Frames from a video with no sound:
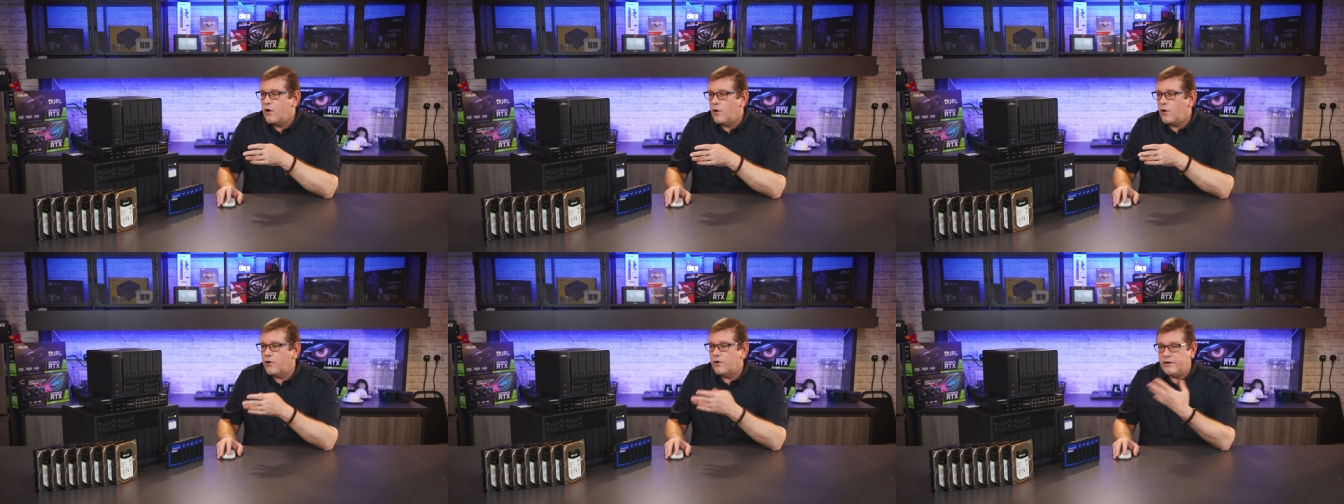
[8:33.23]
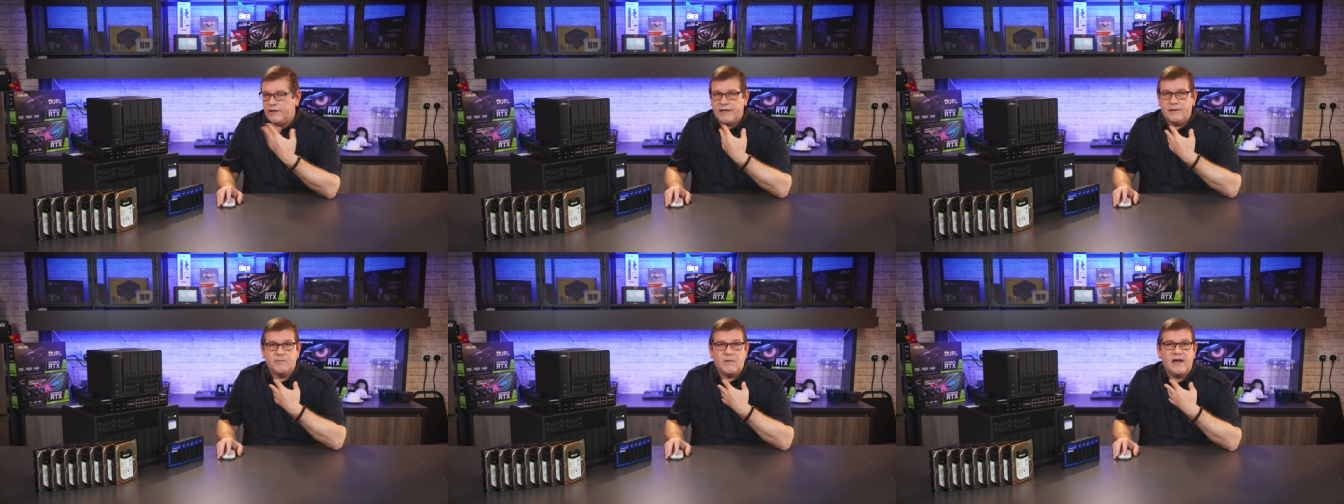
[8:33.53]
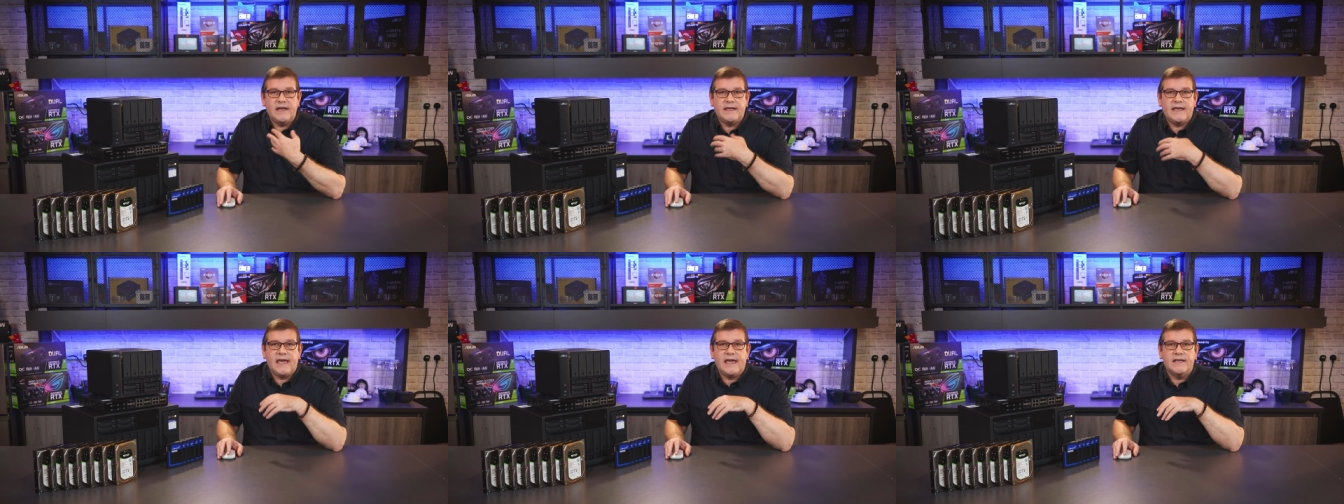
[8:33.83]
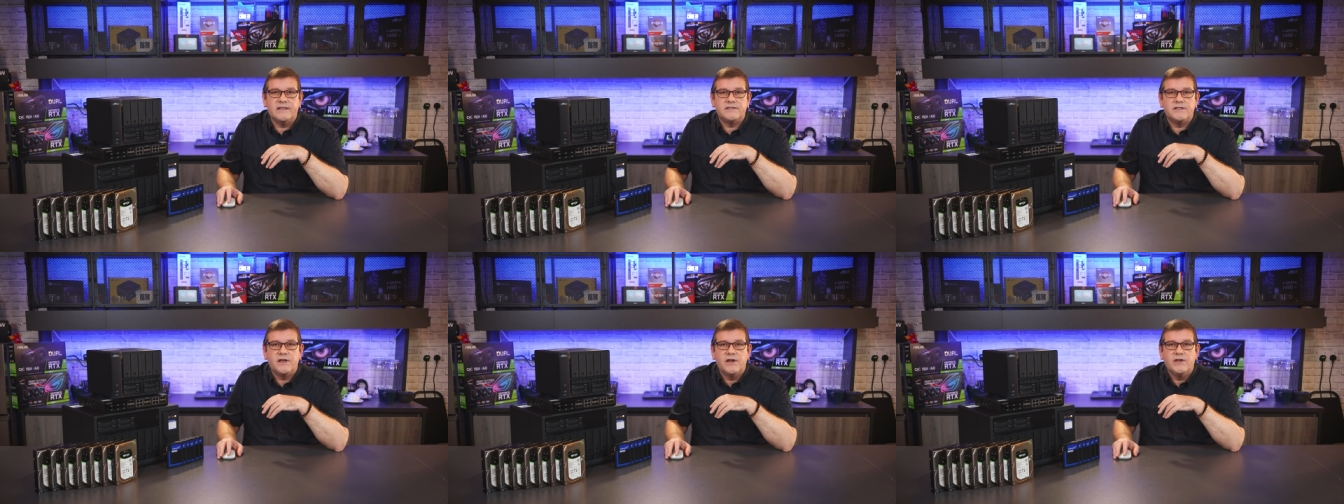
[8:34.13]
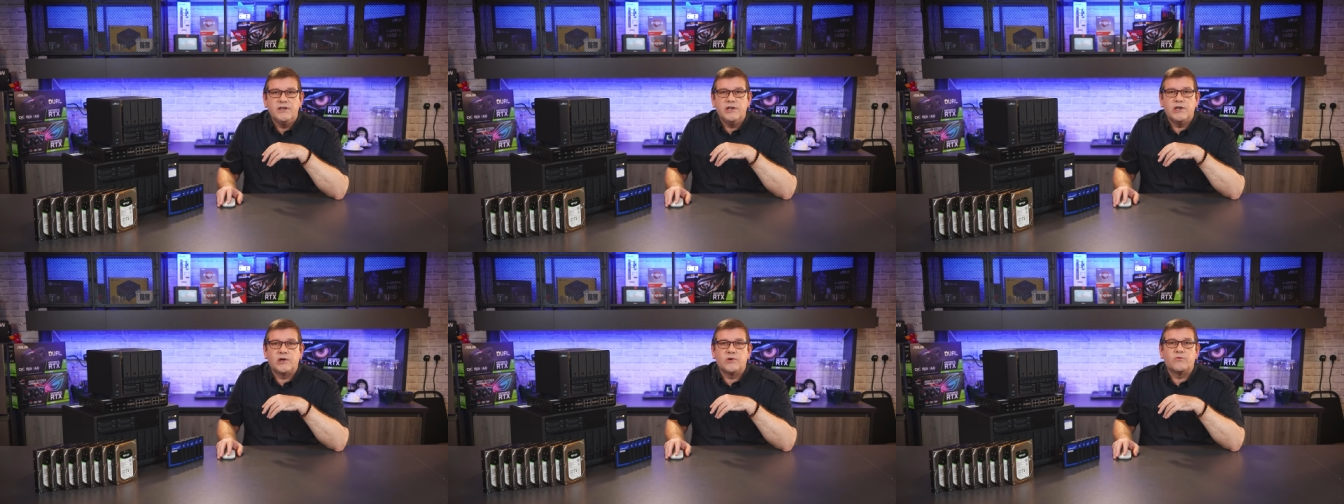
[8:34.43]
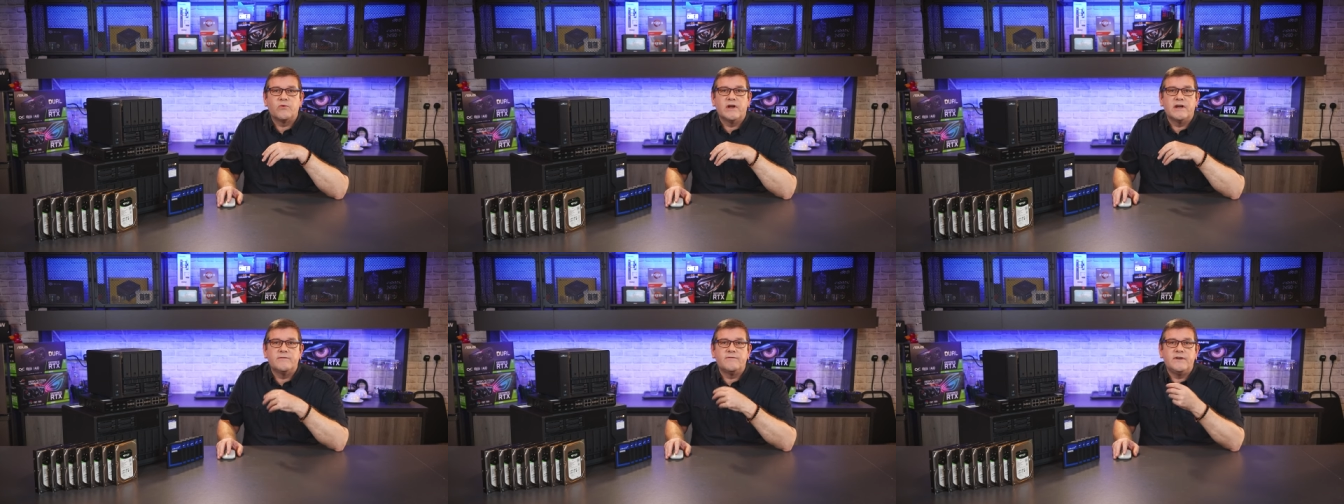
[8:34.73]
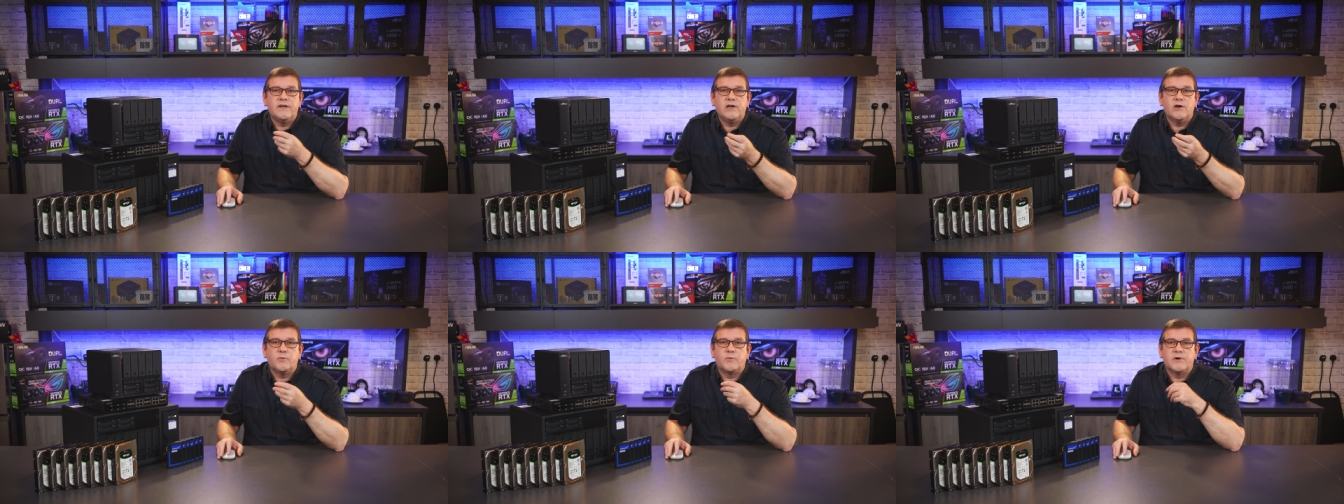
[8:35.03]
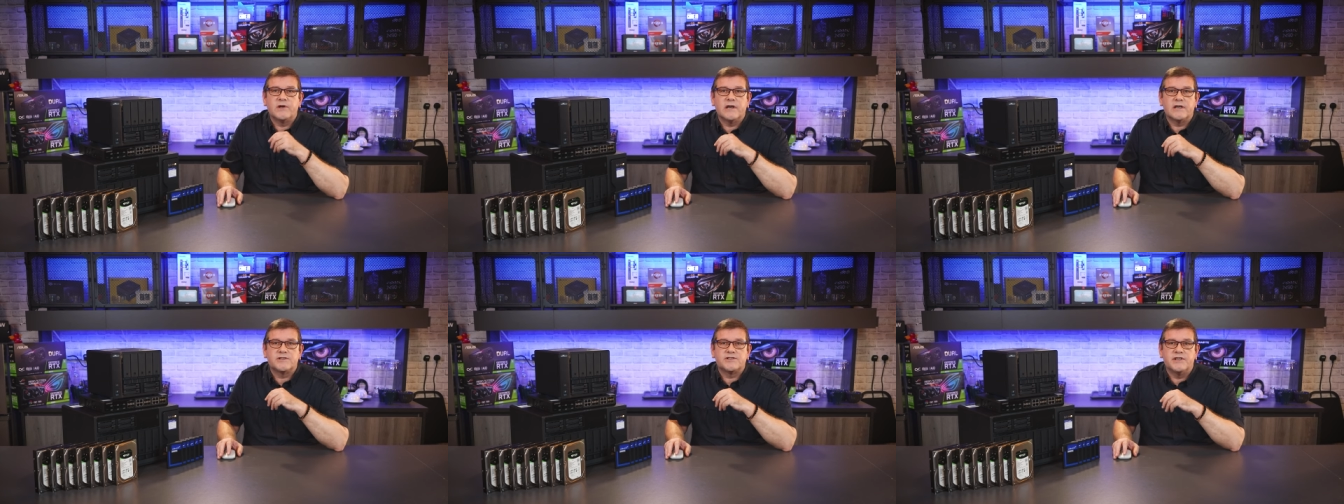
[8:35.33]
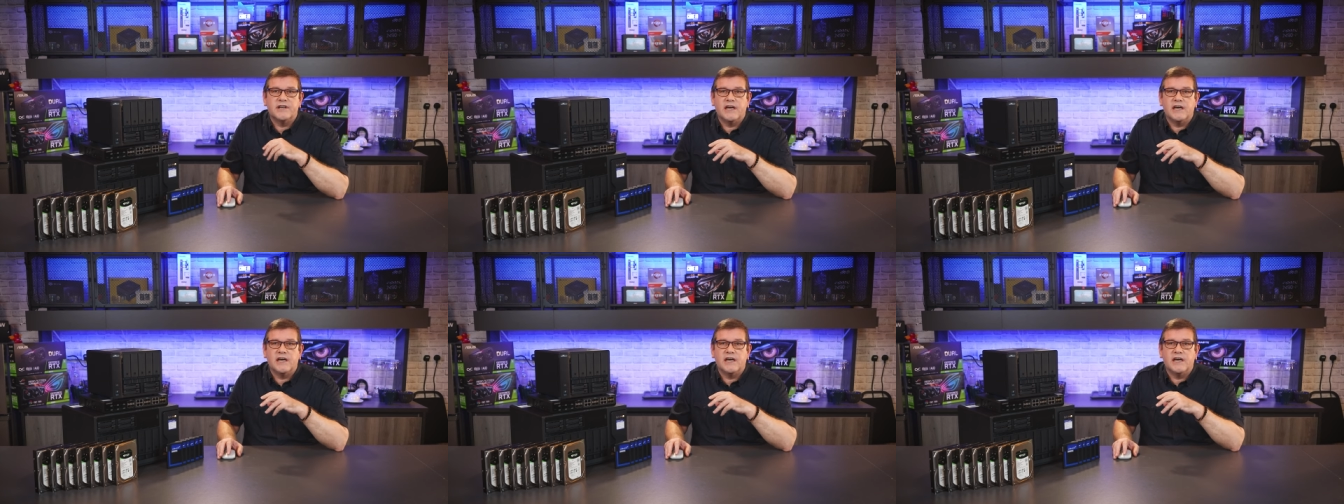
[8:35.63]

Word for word: Or in my case, you could run a video production